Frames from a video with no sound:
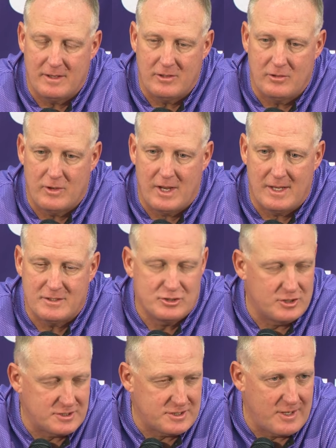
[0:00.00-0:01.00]
you can't
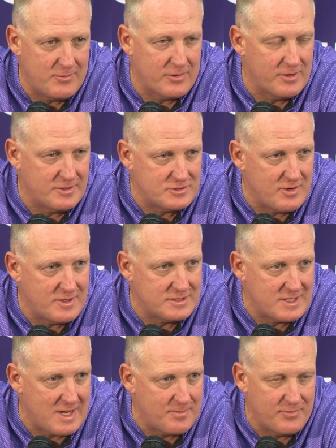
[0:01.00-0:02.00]
just say we're going to try to stop